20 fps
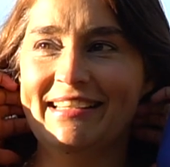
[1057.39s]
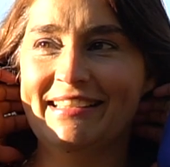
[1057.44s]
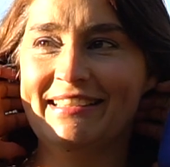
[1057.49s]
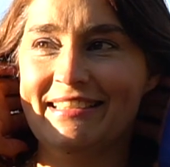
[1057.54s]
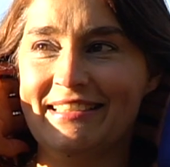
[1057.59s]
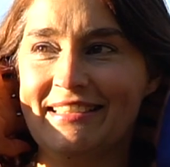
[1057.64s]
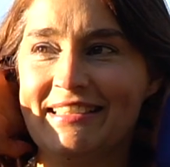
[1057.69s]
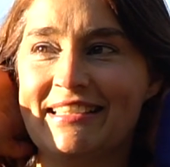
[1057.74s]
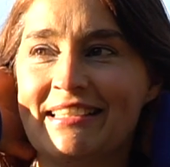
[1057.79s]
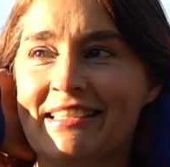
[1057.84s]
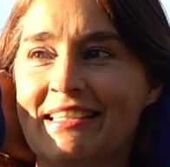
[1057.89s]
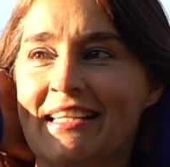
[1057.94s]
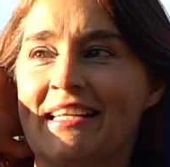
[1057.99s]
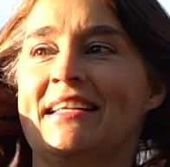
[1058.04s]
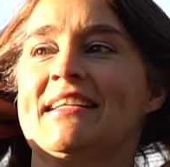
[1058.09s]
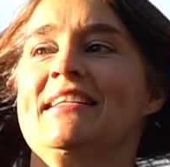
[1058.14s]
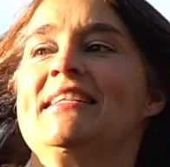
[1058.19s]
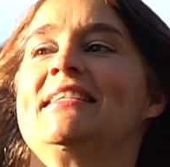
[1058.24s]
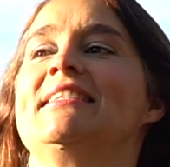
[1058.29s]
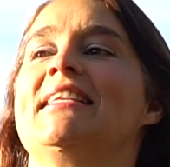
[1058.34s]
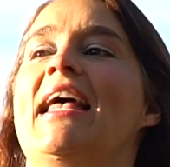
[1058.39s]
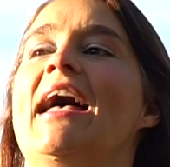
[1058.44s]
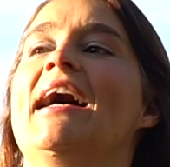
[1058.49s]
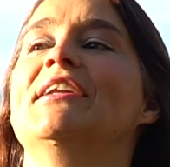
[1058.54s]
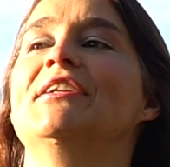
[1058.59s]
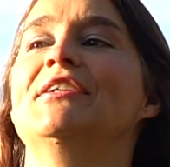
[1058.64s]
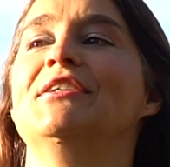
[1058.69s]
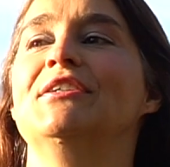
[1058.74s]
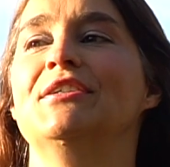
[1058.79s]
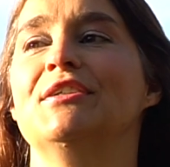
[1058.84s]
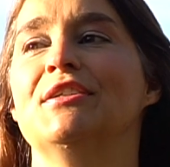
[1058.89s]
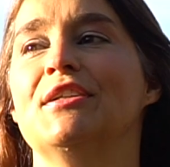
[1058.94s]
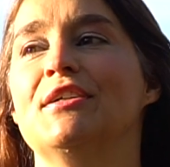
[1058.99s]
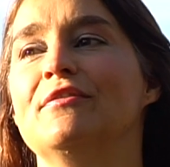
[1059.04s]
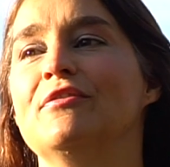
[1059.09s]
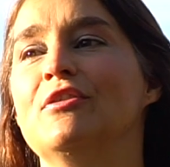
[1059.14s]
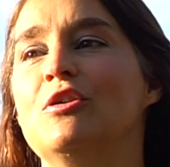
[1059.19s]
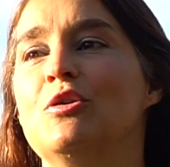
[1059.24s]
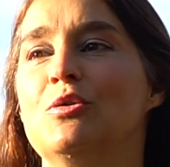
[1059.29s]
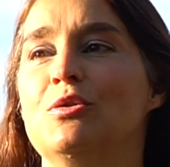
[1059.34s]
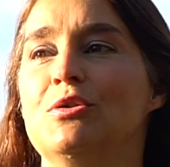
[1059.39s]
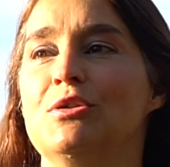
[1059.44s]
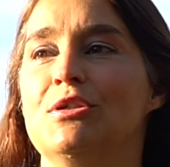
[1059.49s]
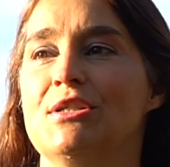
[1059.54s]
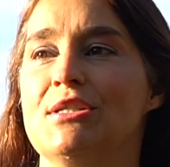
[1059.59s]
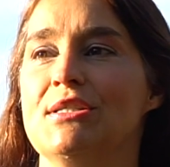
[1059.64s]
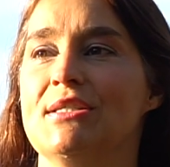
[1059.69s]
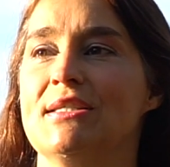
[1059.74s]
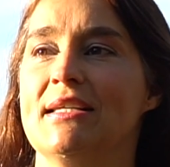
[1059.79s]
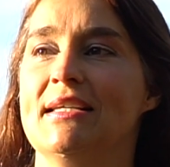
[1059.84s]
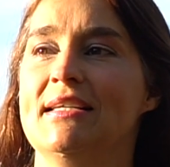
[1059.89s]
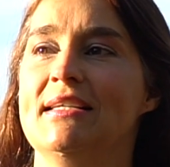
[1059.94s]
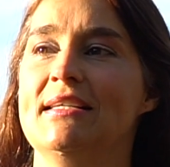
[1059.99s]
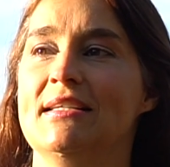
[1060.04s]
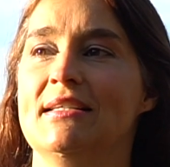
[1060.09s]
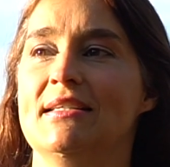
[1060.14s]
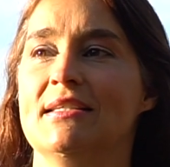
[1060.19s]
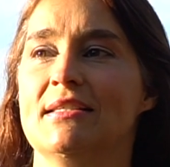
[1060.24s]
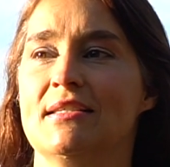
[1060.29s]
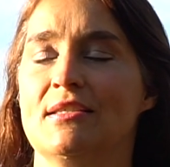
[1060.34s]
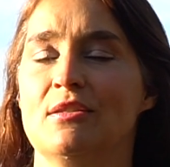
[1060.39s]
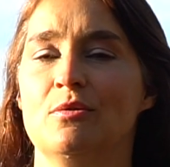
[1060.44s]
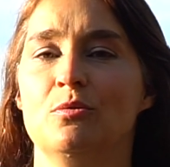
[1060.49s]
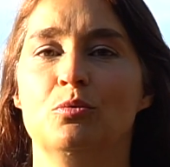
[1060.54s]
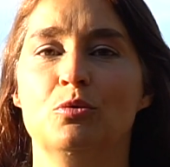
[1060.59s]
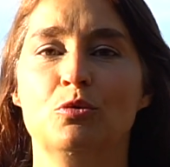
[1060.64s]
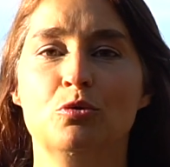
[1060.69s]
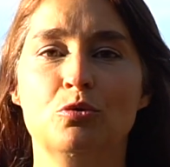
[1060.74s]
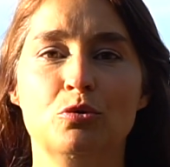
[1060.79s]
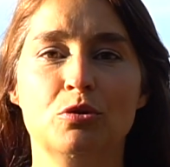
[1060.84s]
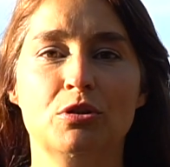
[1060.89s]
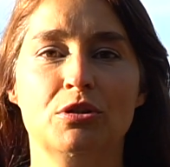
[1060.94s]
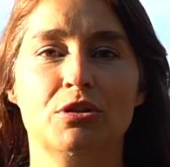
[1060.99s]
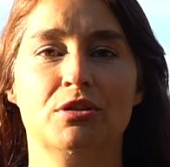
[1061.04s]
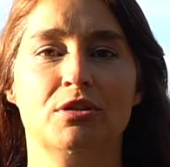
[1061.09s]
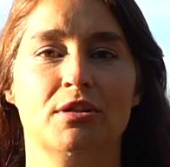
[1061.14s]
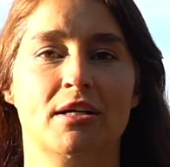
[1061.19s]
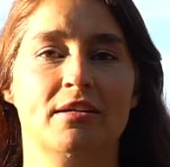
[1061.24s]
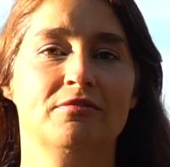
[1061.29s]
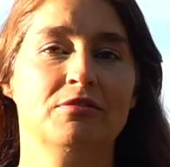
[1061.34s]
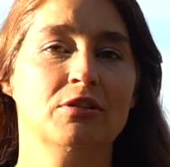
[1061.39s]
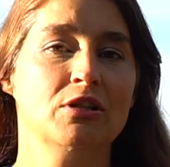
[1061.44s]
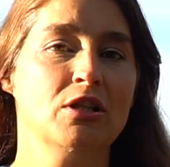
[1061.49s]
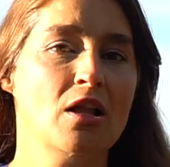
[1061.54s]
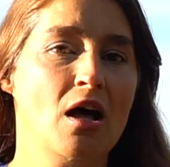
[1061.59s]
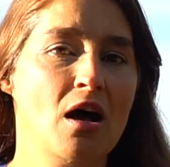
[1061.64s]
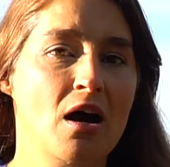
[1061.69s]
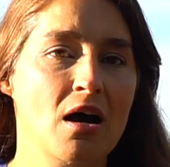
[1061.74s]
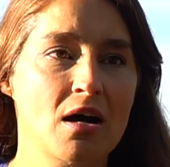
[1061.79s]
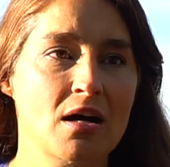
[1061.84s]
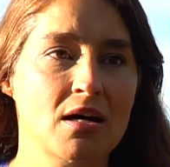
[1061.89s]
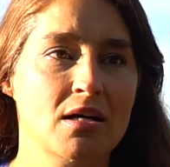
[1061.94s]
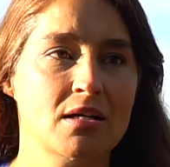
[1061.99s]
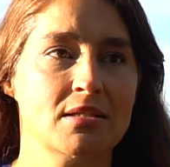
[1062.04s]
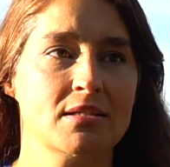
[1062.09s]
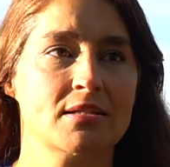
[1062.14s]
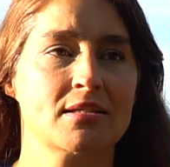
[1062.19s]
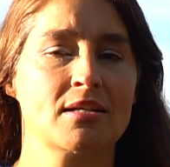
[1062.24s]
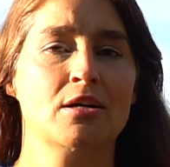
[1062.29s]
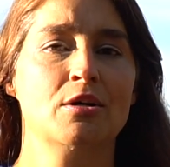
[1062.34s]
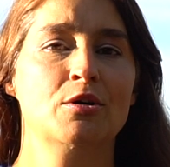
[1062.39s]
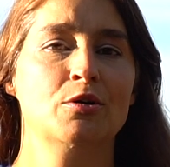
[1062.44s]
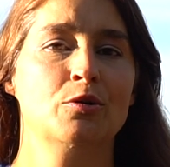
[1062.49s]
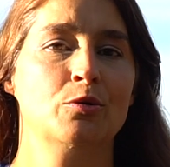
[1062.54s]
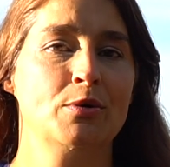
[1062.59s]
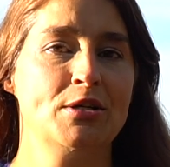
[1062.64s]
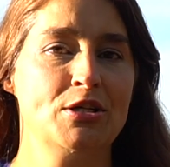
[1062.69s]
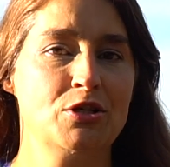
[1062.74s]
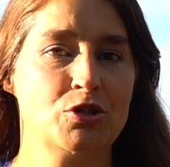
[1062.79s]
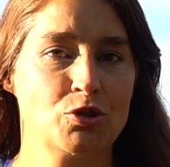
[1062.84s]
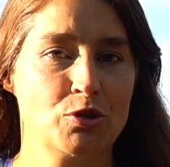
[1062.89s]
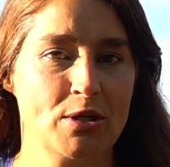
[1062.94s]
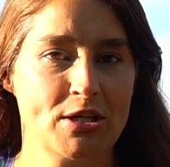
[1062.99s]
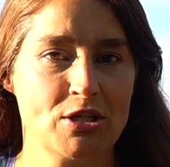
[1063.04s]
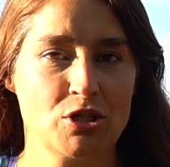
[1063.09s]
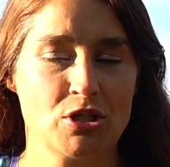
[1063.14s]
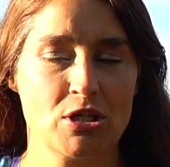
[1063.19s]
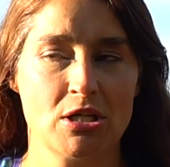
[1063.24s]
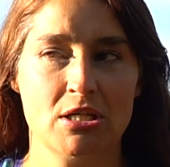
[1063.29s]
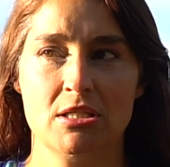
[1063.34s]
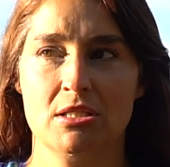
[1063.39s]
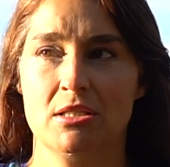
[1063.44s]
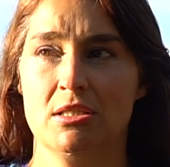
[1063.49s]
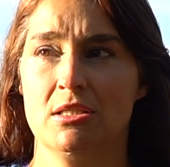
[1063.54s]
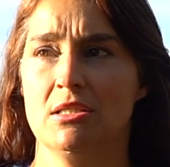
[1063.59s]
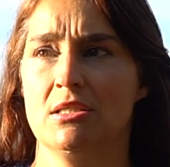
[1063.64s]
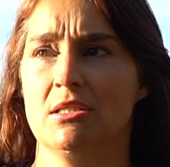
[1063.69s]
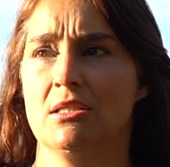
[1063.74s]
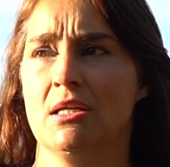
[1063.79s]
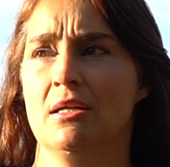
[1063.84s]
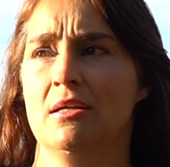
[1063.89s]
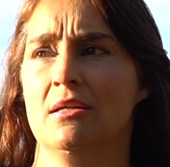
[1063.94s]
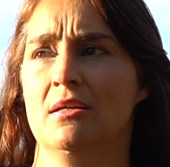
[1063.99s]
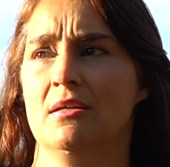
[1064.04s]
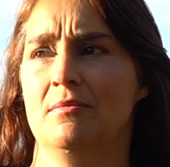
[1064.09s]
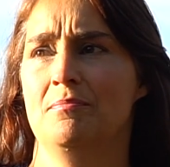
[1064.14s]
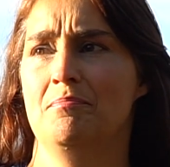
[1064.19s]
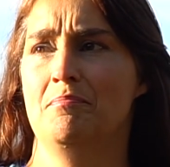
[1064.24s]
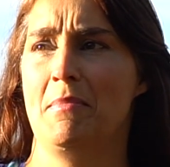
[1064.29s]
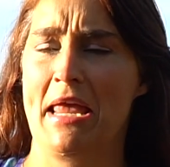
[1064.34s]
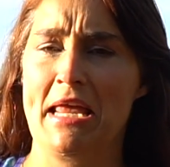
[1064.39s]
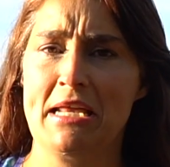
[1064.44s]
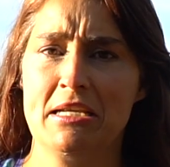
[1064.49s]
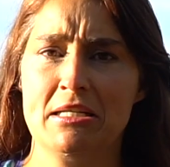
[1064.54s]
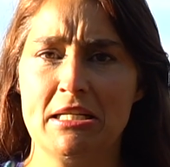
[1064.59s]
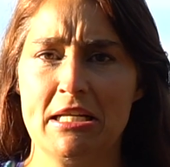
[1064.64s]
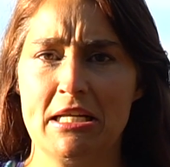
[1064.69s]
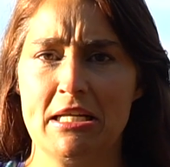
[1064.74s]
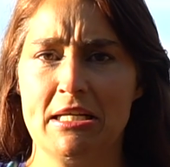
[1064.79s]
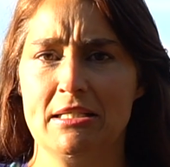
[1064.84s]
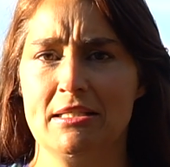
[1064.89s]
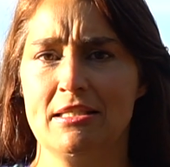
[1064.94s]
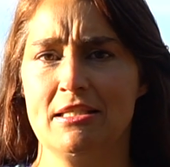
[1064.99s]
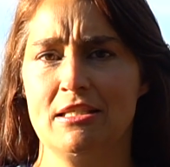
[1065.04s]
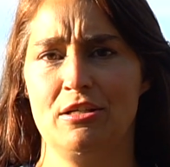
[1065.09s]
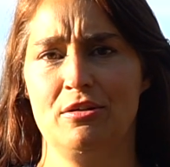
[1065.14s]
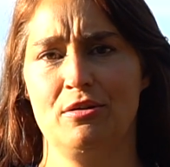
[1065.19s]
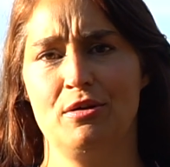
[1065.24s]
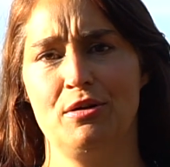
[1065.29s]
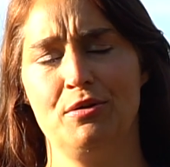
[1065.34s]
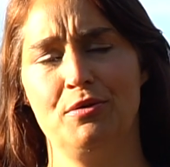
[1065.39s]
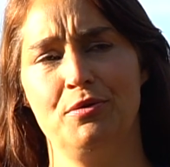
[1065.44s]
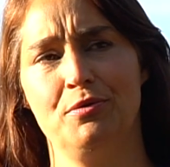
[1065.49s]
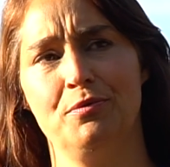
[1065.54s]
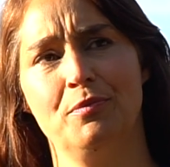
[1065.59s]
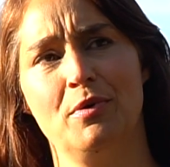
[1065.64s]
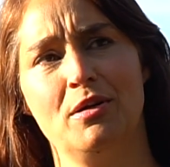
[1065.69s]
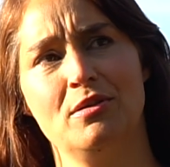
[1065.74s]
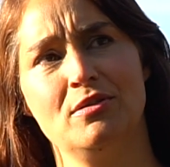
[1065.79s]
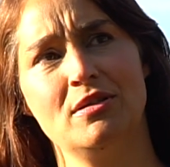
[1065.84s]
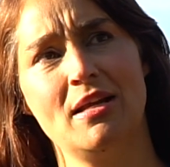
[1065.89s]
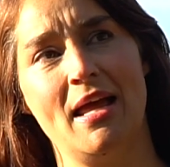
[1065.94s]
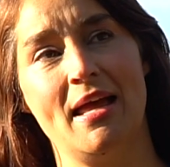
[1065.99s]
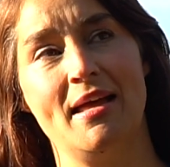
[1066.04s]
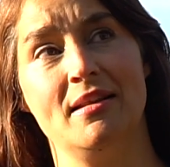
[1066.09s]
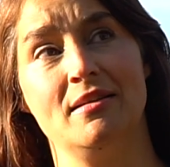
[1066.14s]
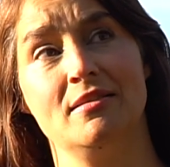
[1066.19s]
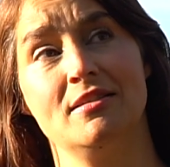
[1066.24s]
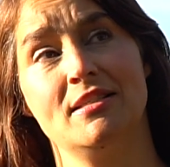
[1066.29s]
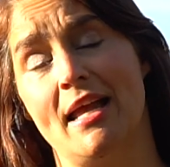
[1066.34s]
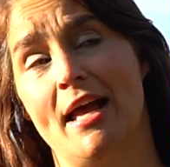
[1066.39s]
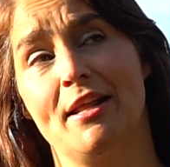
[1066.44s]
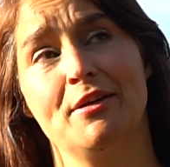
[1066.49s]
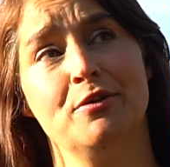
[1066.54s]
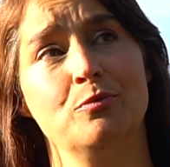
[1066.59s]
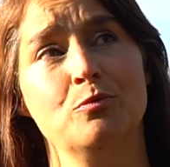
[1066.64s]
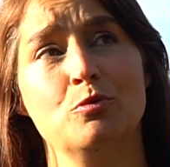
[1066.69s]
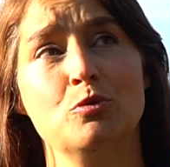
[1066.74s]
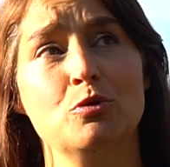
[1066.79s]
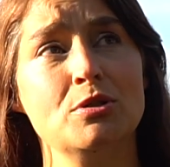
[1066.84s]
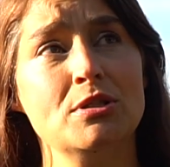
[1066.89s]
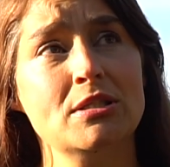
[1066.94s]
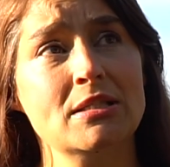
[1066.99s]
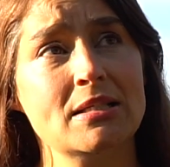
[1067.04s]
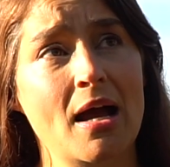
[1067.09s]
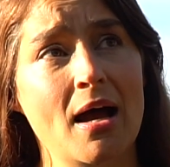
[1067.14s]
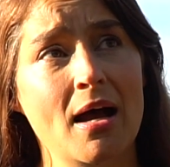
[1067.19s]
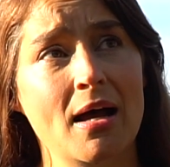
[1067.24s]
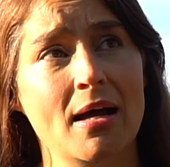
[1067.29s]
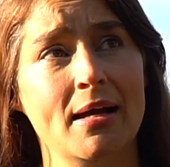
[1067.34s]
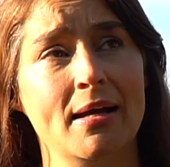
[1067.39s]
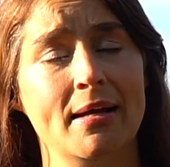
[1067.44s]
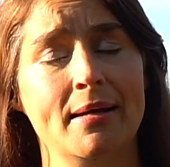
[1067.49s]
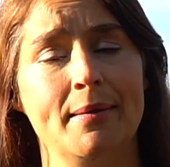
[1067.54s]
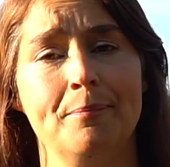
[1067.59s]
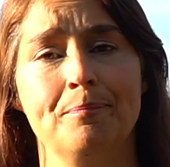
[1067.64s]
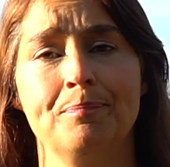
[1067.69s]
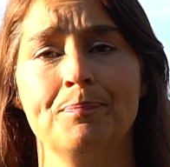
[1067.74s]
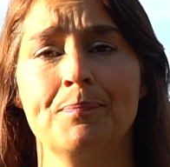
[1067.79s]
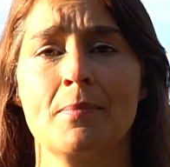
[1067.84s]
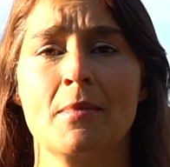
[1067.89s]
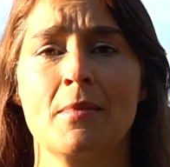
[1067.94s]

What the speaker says: And Saturn, of course, is the ruler of laws, restrictions, mandates, you know, and Saturn rules time.